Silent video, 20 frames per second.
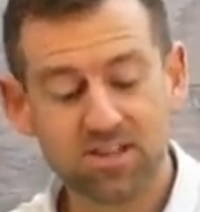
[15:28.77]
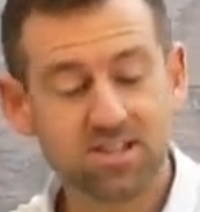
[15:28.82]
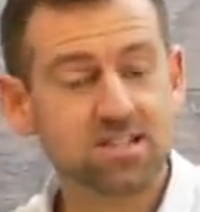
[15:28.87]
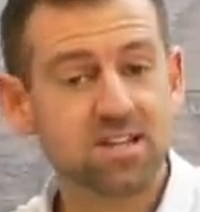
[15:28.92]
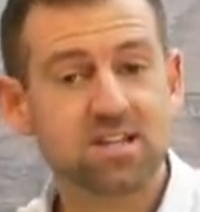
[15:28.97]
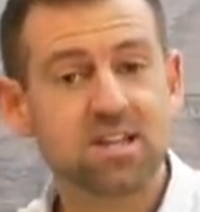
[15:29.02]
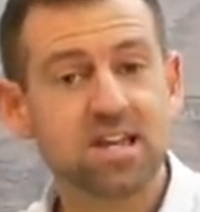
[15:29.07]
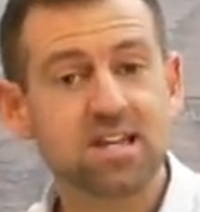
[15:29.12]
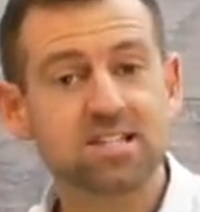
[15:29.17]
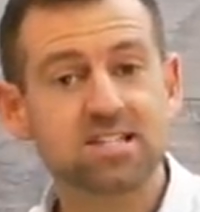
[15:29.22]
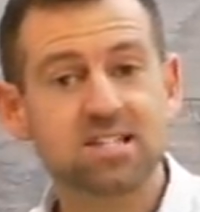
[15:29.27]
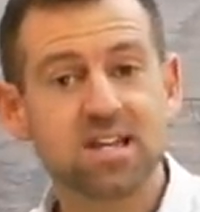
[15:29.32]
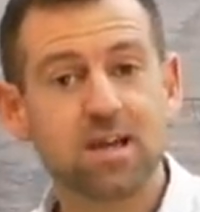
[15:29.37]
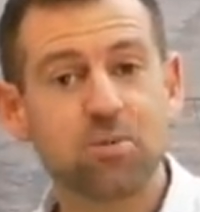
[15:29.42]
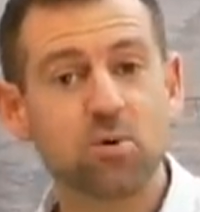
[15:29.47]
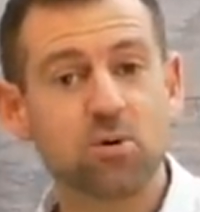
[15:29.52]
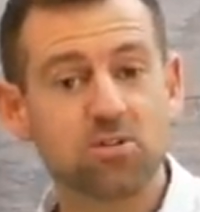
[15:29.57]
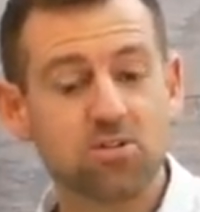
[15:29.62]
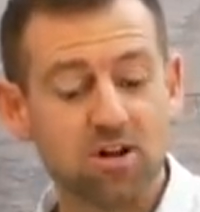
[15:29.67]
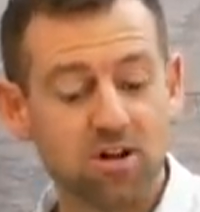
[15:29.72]
It's a nice
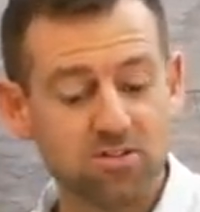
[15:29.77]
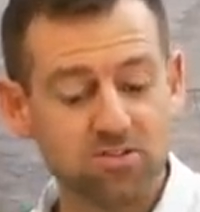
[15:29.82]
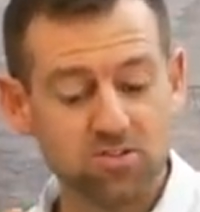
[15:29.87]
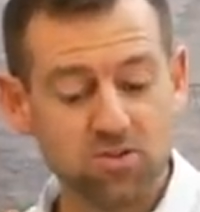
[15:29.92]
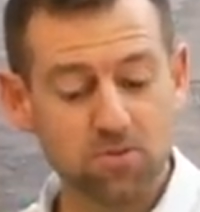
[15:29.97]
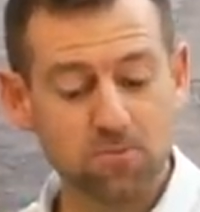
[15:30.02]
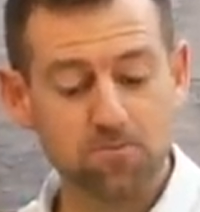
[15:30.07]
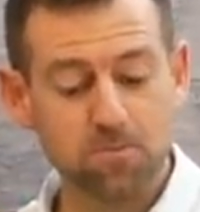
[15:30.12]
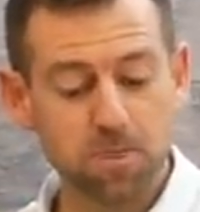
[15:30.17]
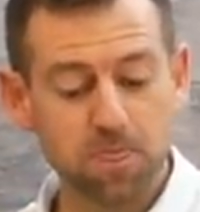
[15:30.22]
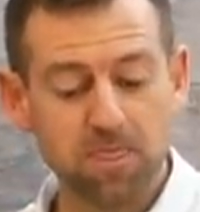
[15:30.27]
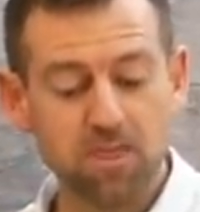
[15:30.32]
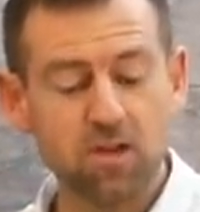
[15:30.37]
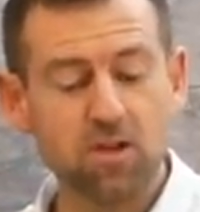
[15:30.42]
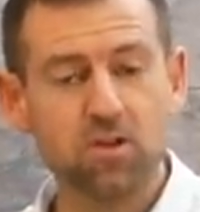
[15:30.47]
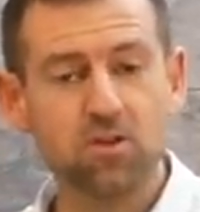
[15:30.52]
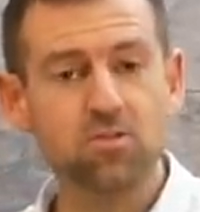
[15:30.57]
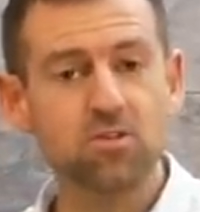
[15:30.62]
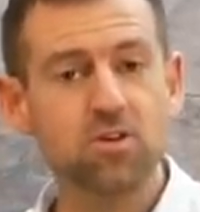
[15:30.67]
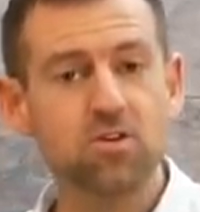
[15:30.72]
tablecloth. So,
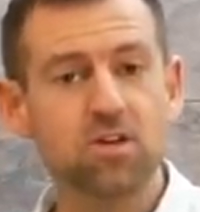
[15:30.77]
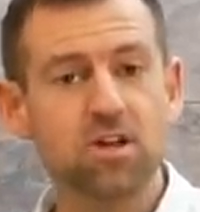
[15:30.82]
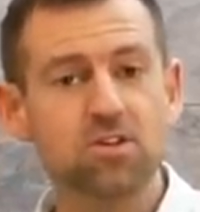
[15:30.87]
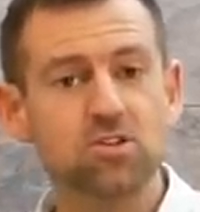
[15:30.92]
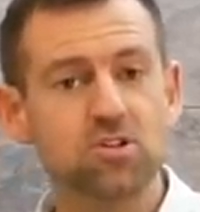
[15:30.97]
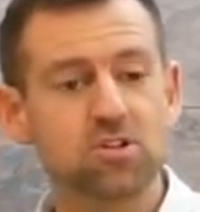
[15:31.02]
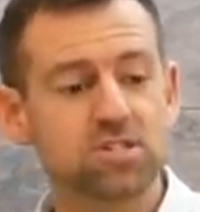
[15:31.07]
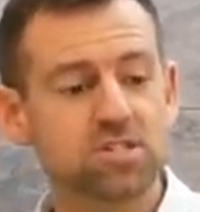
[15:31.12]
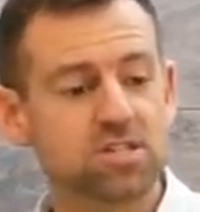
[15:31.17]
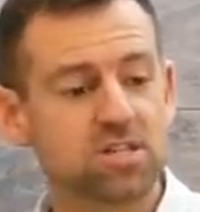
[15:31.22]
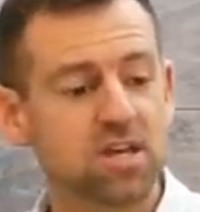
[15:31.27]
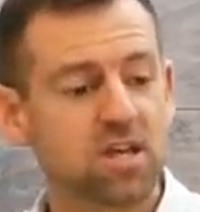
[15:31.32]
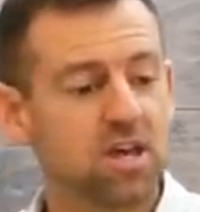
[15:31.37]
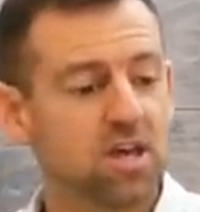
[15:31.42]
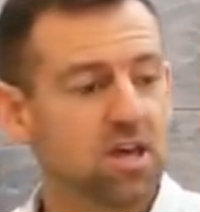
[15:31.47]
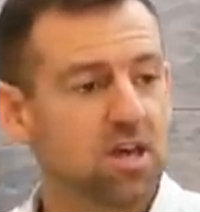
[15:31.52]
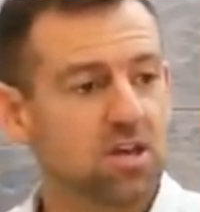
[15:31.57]
you know, you can just,